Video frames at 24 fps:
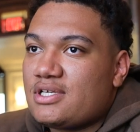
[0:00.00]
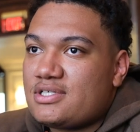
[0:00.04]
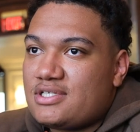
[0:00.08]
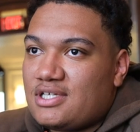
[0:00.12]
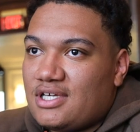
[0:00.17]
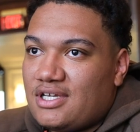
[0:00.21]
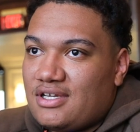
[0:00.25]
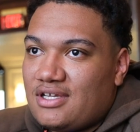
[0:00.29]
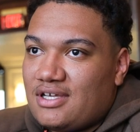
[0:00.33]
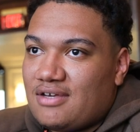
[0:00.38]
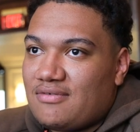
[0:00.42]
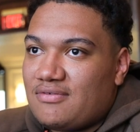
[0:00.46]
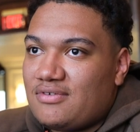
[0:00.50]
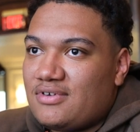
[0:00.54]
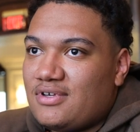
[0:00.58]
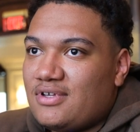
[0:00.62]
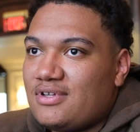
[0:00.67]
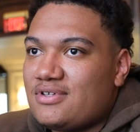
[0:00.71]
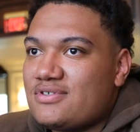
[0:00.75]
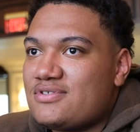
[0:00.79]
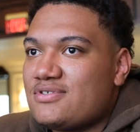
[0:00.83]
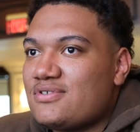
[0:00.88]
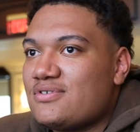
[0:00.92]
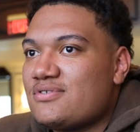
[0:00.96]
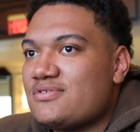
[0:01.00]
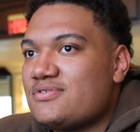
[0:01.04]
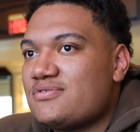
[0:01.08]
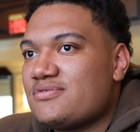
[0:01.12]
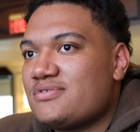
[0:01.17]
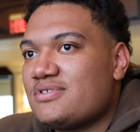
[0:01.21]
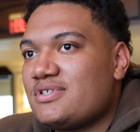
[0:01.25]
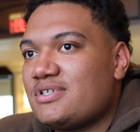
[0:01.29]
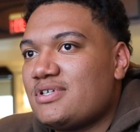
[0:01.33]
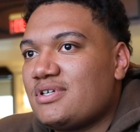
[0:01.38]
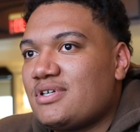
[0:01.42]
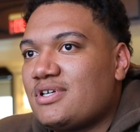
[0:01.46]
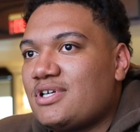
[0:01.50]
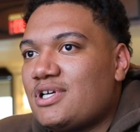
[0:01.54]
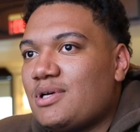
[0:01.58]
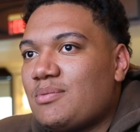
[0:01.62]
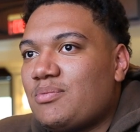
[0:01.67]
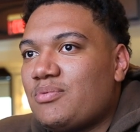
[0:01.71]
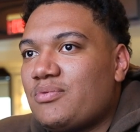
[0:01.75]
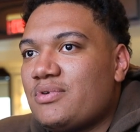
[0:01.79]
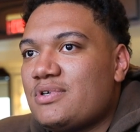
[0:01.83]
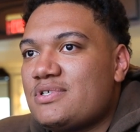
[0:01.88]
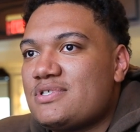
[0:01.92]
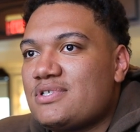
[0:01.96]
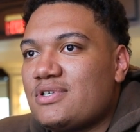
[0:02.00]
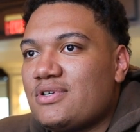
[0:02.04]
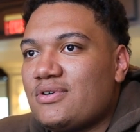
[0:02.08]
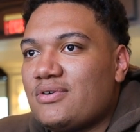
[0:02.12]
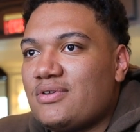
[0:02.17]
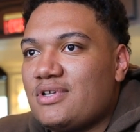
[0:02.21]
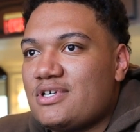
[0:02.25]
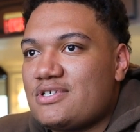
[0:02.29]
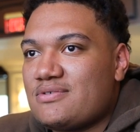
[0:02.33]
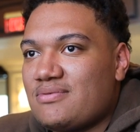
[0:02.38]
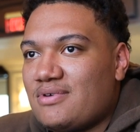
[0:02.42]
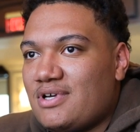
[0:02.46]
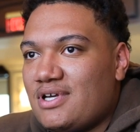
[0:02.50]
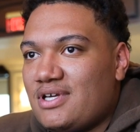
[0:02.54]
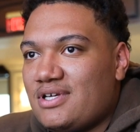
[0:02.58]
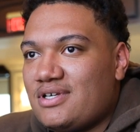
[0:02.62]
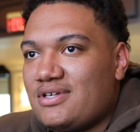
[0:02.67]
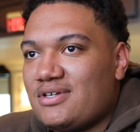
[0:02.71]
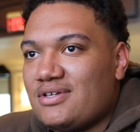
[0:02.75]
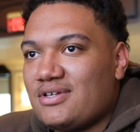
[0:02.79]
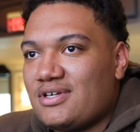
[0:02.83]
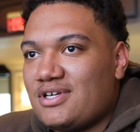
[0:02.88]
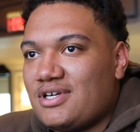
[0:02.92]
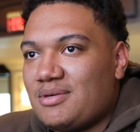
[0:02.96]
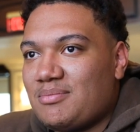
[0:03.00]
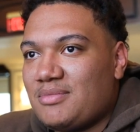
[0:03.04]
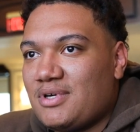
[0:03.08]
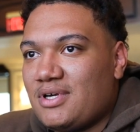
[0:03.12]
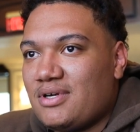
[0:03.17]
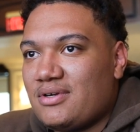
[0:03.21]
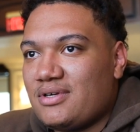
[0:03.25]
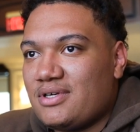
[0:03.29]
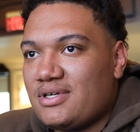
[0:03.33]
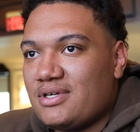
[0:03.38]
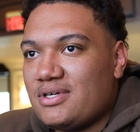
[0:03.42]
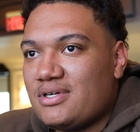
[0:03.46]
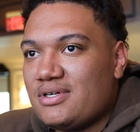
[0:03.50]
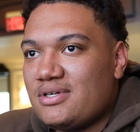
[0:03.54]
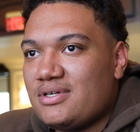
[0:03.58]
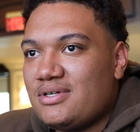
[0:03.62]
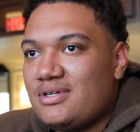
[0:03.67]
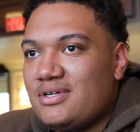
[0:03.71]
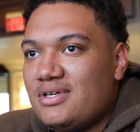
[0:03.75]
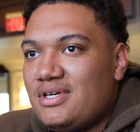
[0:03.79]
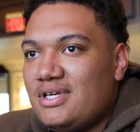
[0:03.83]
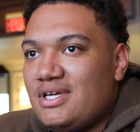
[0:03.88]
actually had to have another surgery a couple weeks ago. That's why he couldn't come out here.